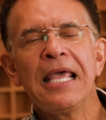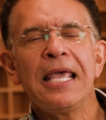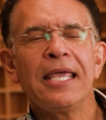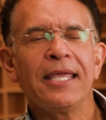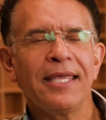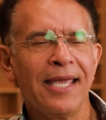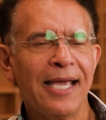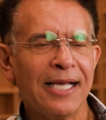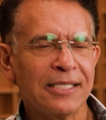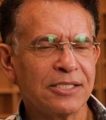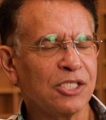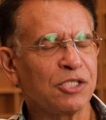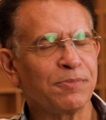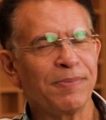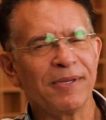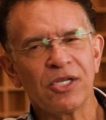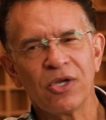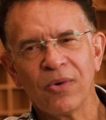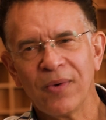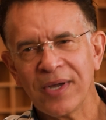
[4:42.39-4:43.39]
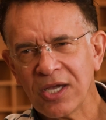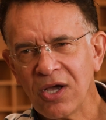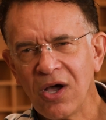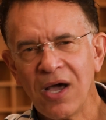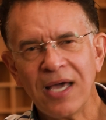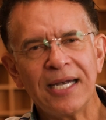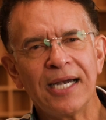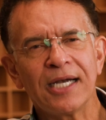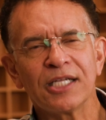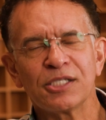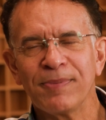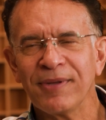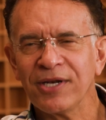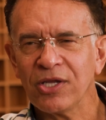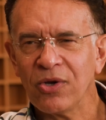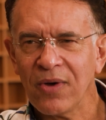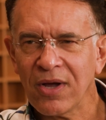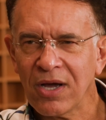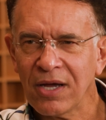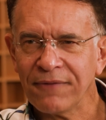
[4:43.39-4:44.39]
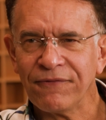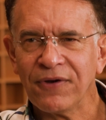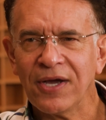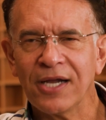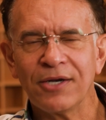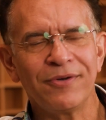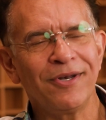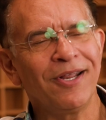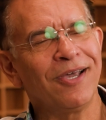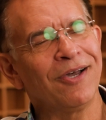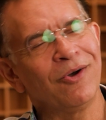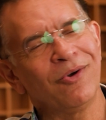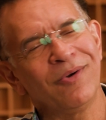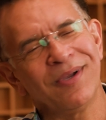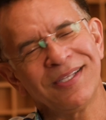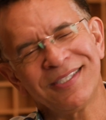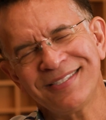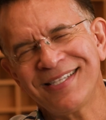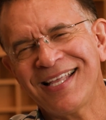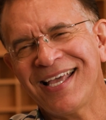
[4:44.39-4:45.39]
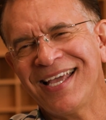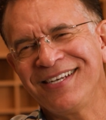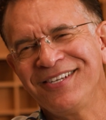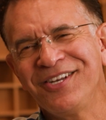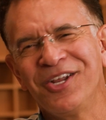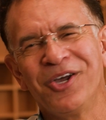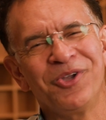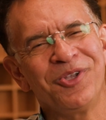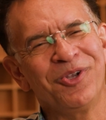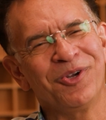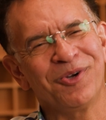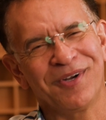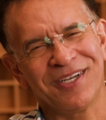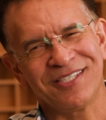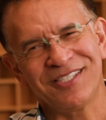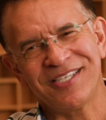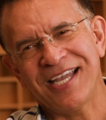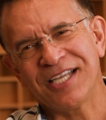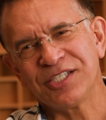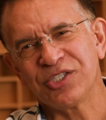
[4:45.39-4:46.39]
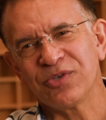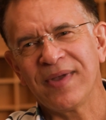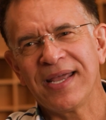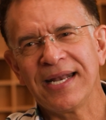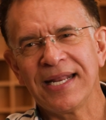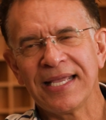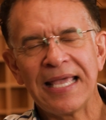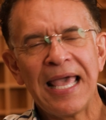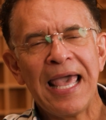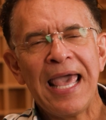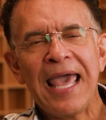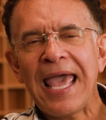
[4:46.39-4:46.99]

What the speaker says: Yeah. Yes, it's been going on, and it's been going on for 100. No, it's not. No, you're exaggerating.